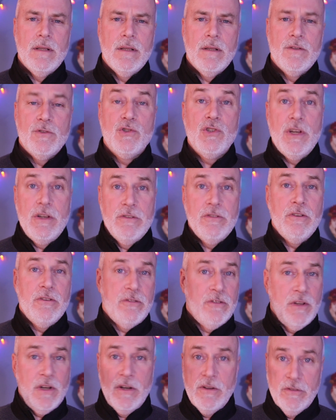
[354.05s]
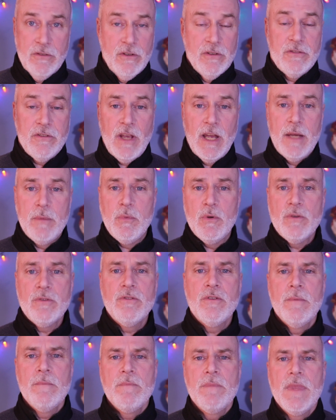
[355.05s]
Jesus and his
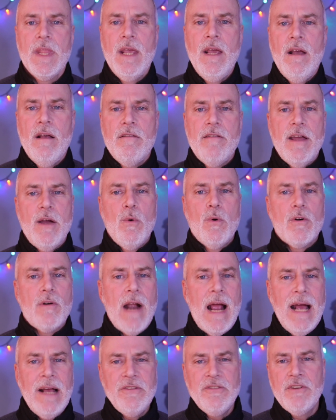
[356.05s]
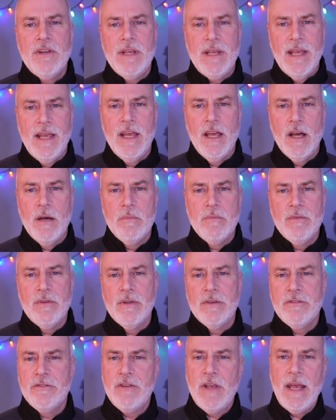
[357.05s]
disciples, they were asking him,
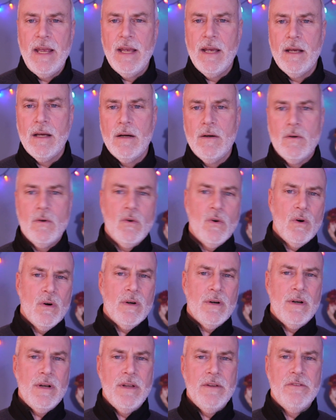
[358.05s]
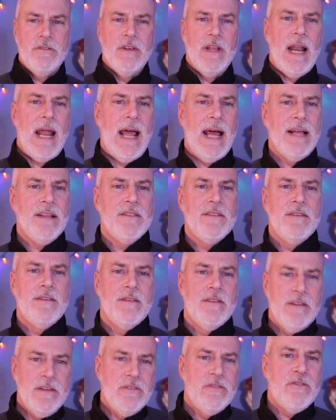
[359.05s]
saying, Lord, is it at
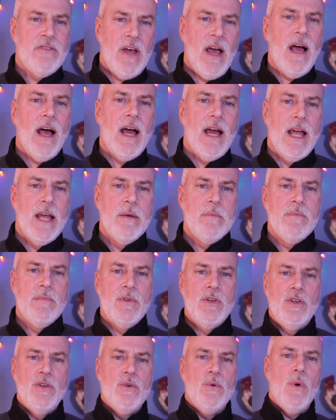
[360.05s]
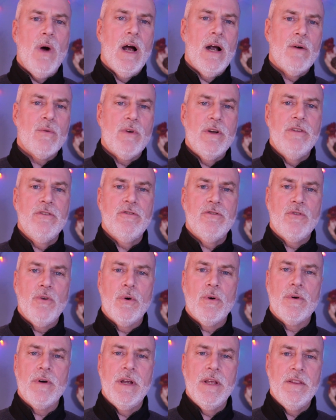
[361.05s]
this time you are
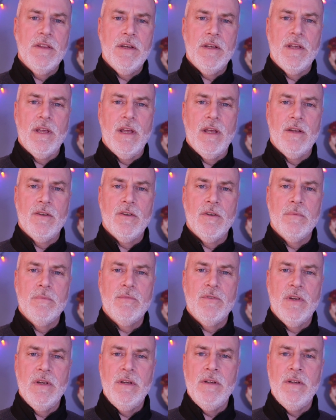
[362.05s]
restoring the kingdom to